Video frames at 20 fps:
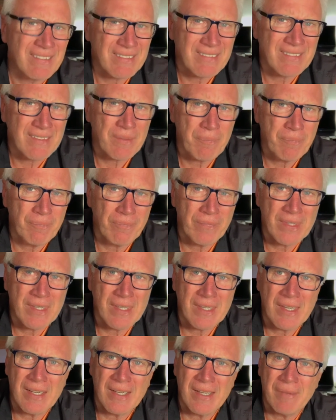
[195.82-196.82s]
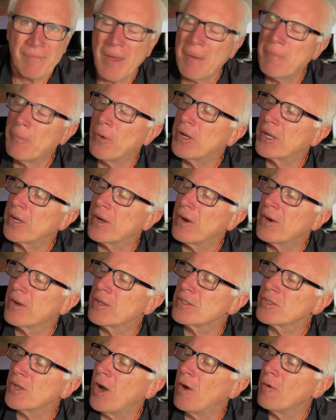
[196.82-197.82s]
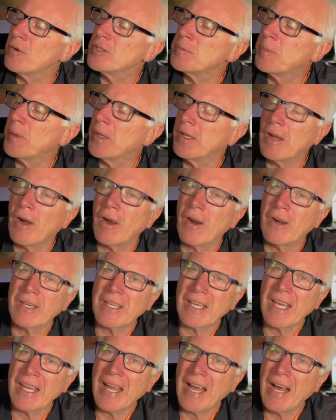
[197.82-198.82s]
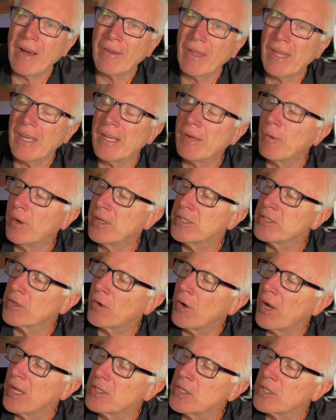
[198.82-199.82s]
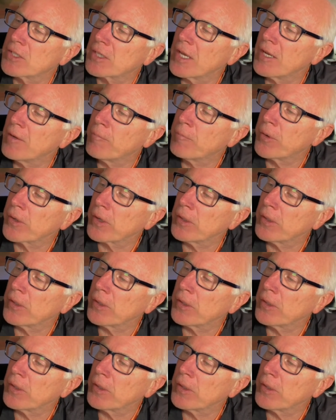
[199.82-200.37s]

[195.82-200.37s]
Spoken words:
The memory card has always been hard to get out anyway, so I just kind of put